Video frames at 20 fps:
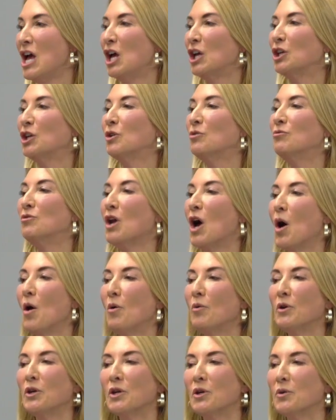
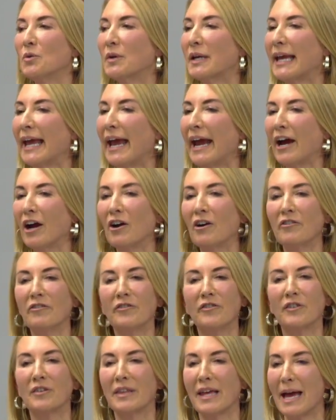You care
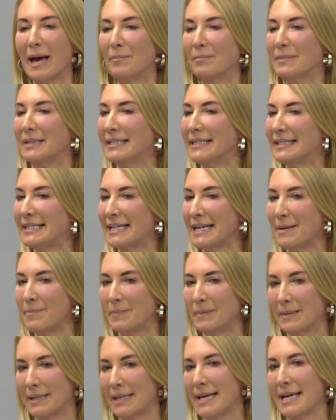for them
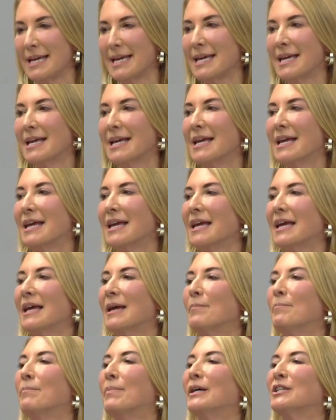deeply,
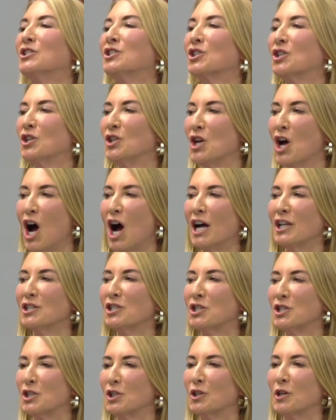but you're not
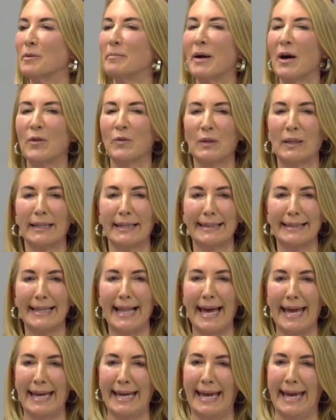sure about the
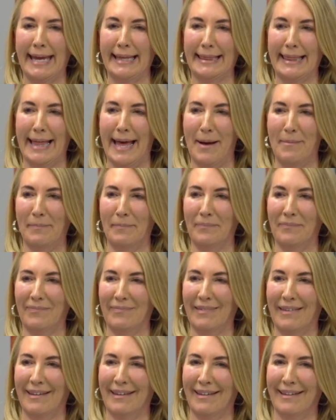liking them.
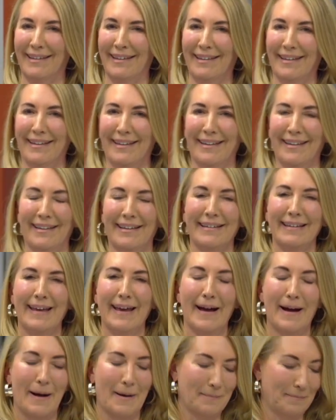
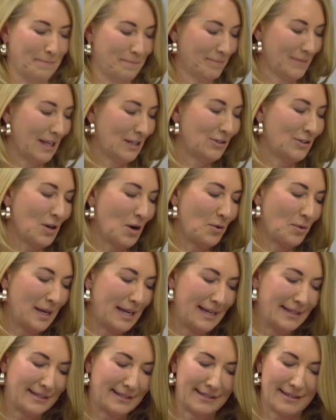Yeah. So
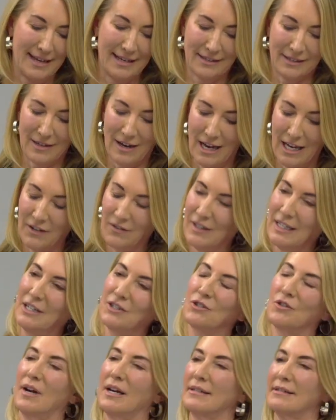it's kind of an
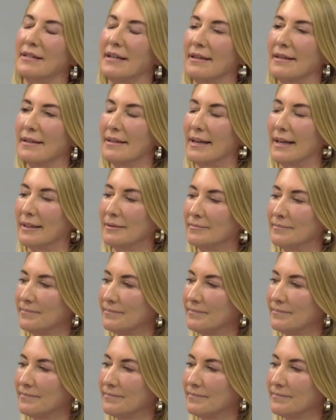interesting thing.